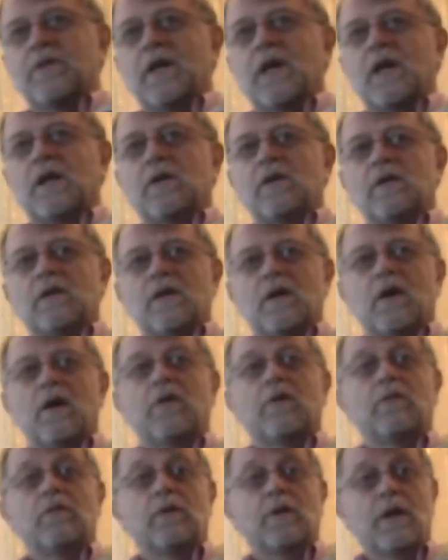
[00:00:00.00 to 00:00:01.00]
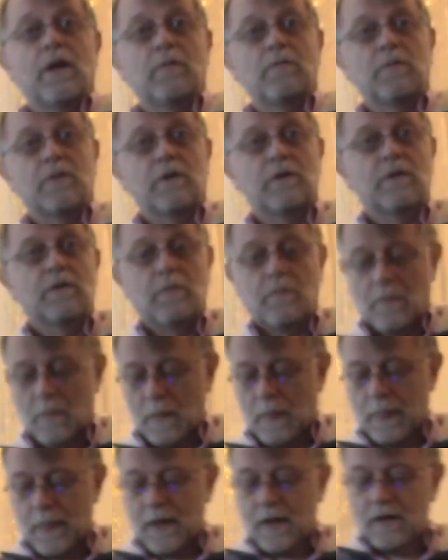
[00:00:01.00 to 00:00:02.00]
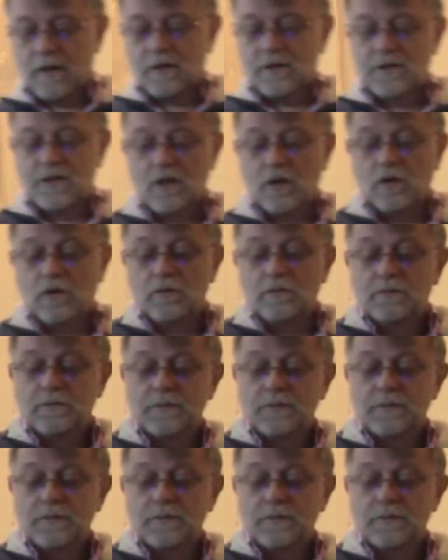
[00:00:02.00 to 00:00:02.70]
that other number. So